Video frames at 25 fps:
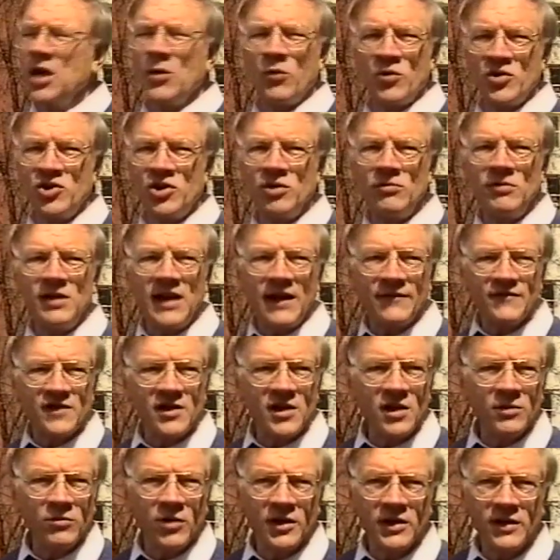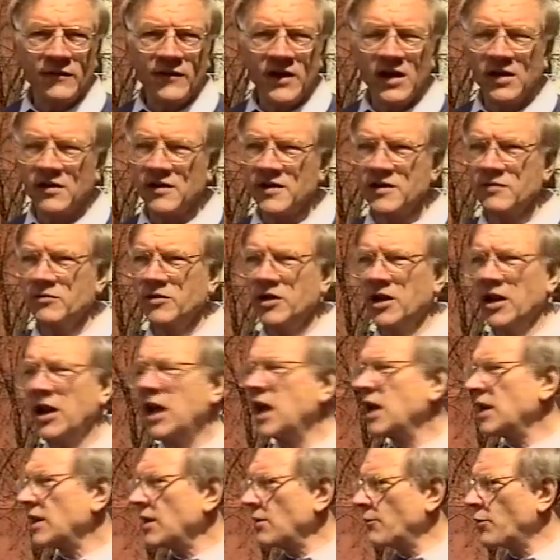Wouldn't you love to know what the vehicles were?
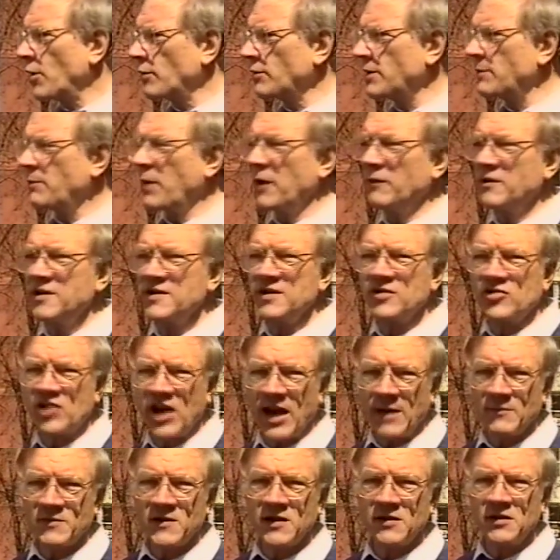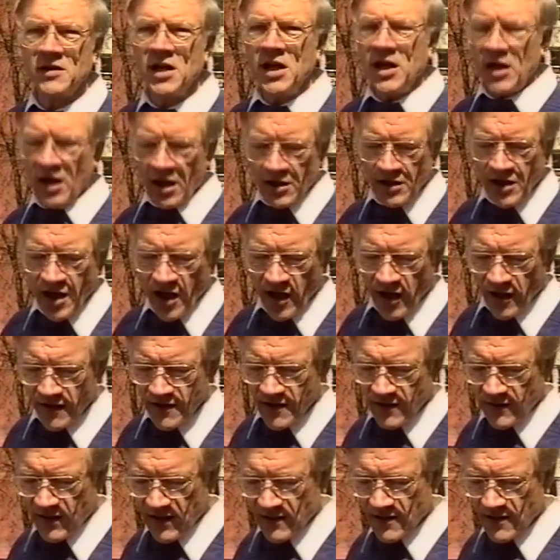They were probably ponies and traps and carts and this